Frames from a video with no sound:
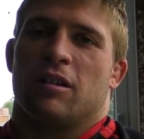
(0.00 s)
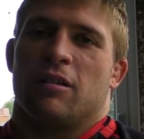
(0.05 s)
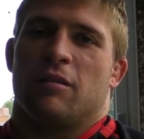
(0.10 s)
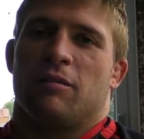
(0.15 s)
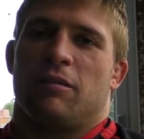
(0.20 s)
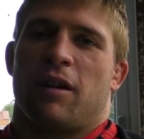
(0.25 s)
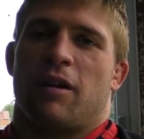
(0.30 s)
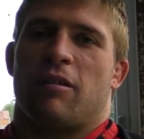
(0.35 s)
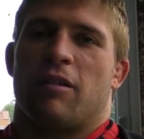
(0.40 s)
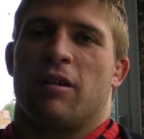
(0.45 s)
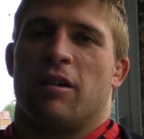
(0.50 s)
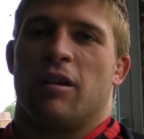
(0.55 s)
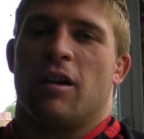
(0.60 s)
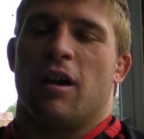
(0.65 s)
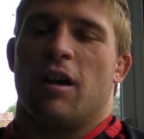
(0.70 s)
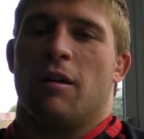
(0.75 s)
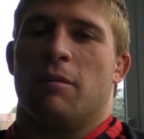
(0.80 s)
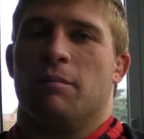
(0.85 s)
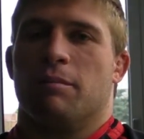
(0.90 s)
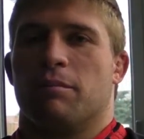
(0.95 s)
very
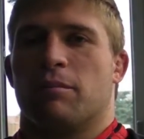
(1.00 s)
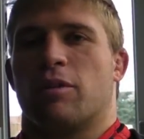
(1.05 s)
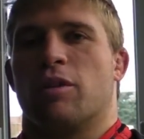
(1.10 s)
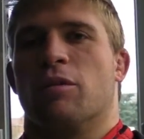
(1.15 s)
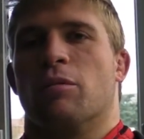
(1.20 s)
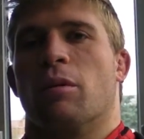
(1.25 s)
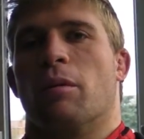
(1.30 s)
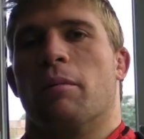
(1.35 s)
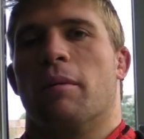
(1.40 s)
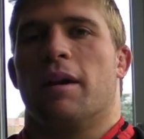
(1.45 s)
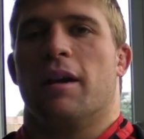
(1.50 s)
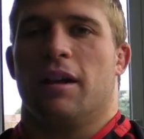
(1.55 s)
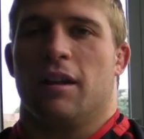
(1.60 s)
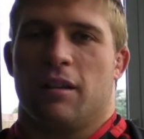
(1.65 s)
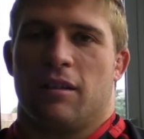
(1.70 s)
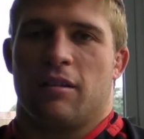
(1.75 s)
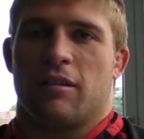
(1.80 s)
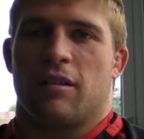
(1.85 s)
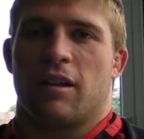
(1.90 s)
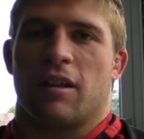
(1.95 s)
good with me
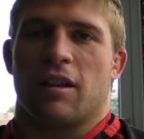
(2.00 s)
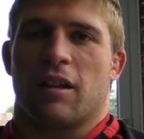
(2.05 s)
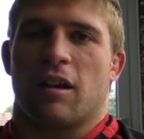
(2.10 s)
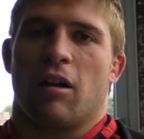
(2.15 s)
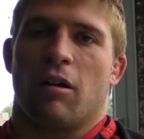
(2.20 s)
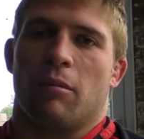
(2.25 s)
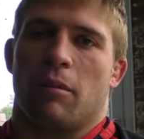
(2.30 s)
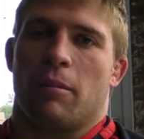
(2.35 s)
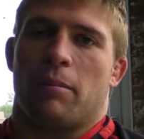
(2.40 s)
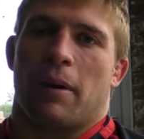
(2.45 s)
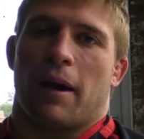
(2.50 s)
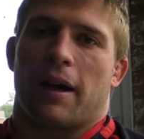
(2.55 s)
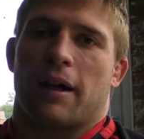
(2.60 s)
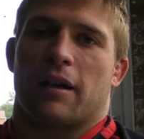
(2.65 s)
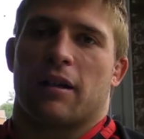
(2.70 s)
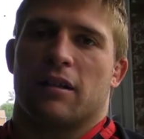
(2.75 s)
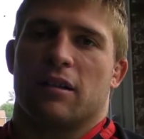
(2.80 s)
and didn't get on my back,